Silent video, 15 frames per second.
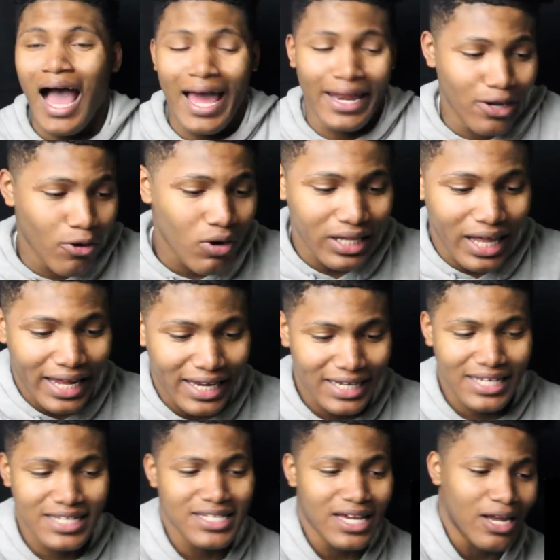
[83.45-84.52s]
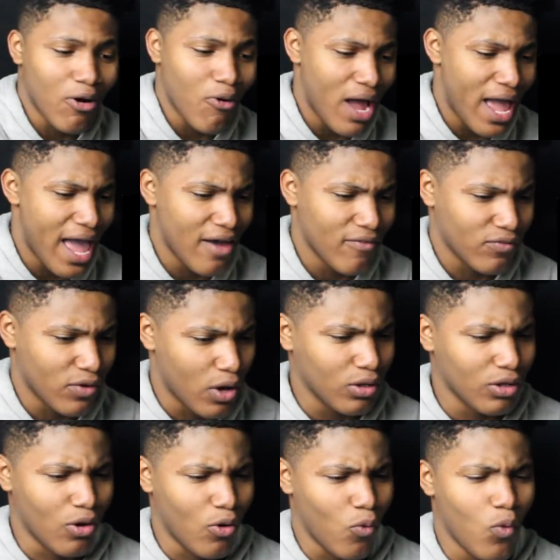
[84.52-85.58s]
I know a lot of these are gonna have.
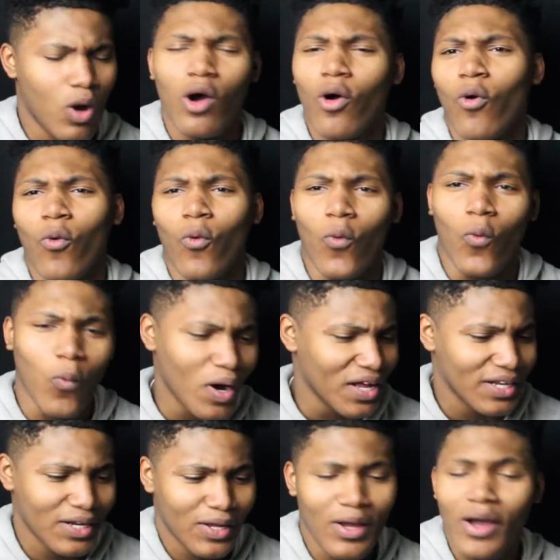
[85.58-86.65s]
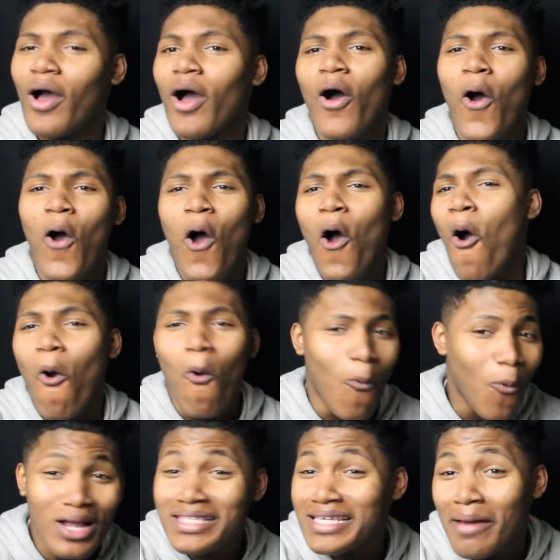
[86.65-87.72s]
Oh, whoa!
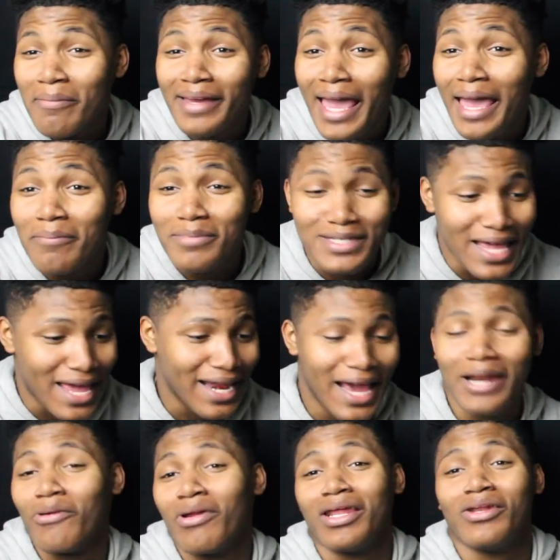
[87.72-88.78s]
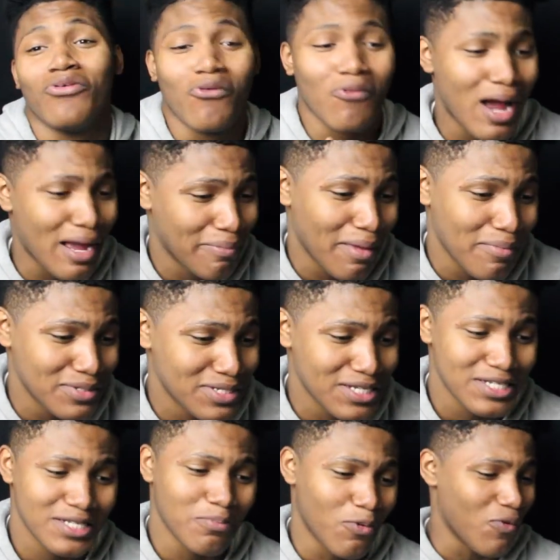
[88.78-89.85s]
What type of game is that? I know they're doing rock paper
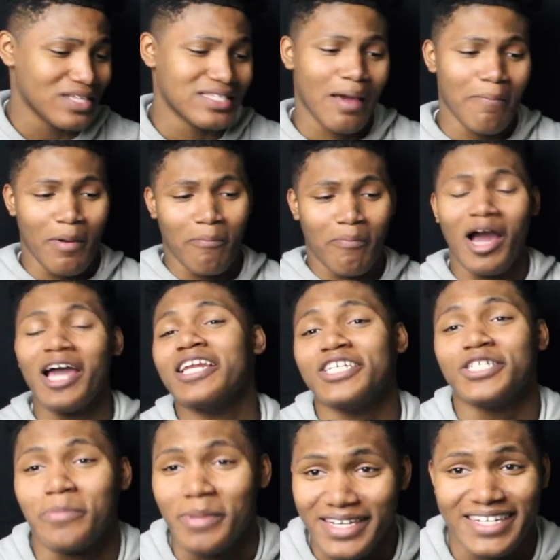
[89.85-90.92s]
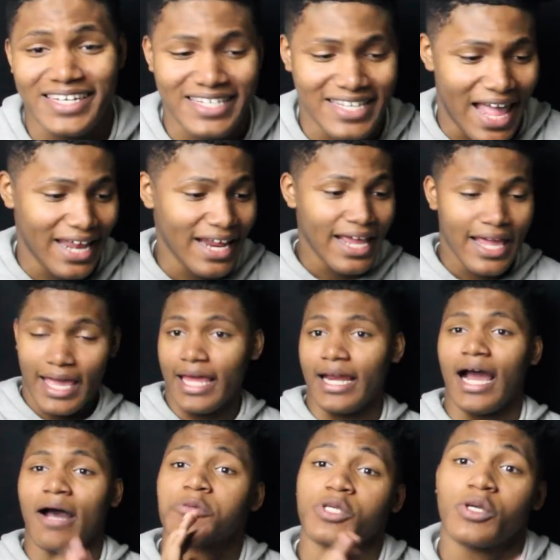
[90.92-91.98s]
scissors, but what type of punishment is that? And
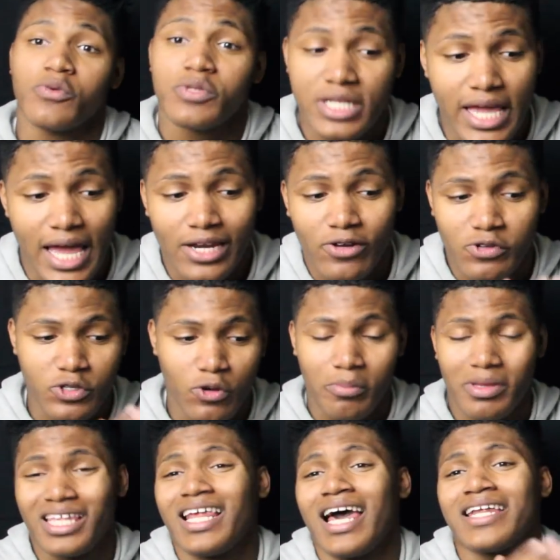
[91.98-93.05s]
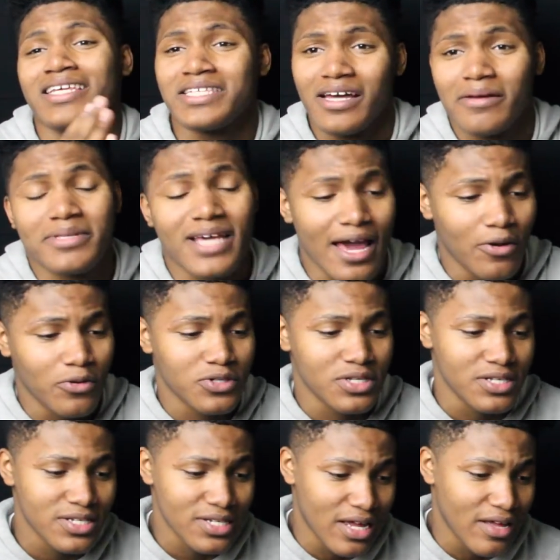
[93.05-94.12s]
I was gonna say I know it's gonna be a lot of subtitles
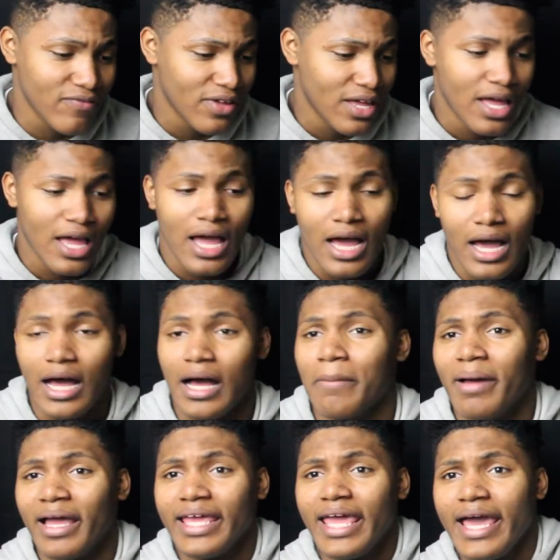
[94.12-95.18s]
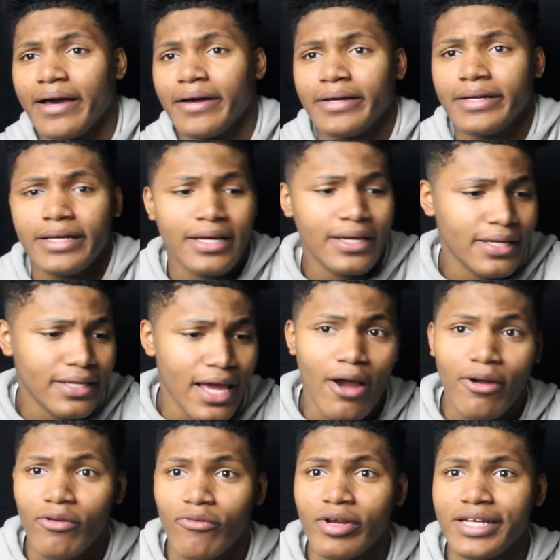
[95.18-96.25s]
and stuff. But yeah,
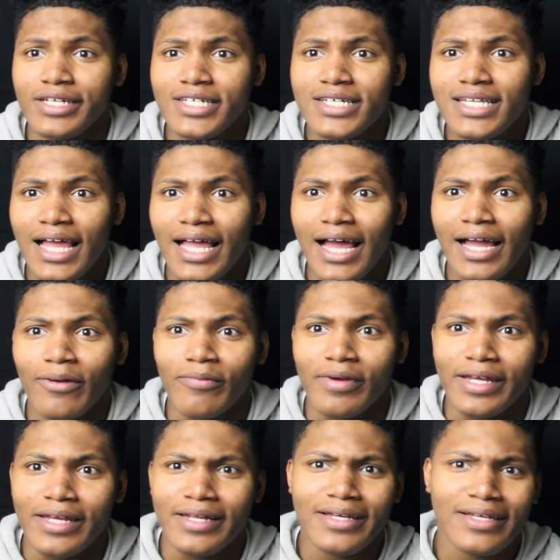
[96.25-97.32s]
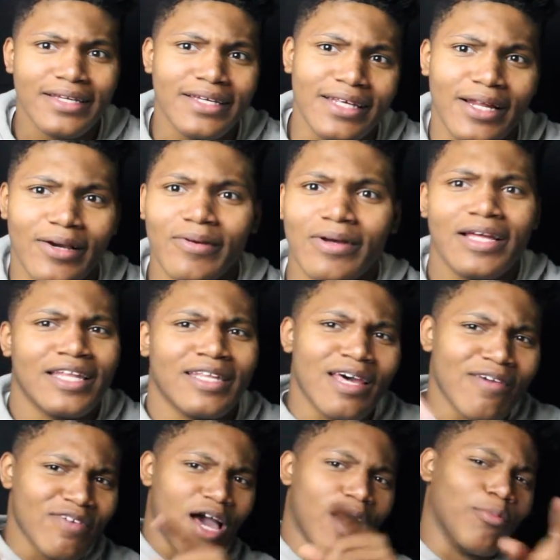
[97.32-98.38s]
y'all can read just like I can read. You know,
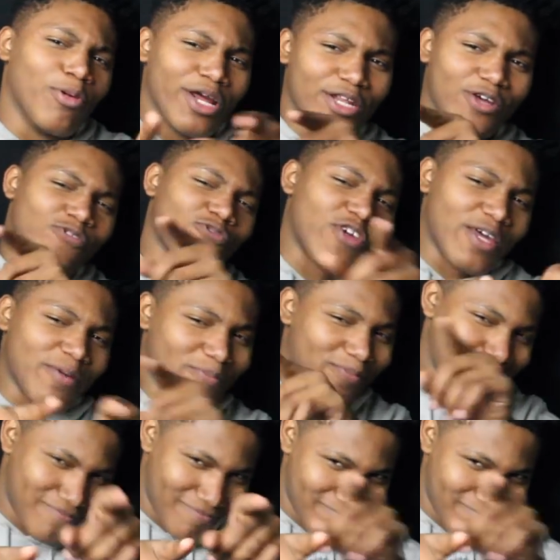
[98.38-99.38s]
love y'all, Brando fam.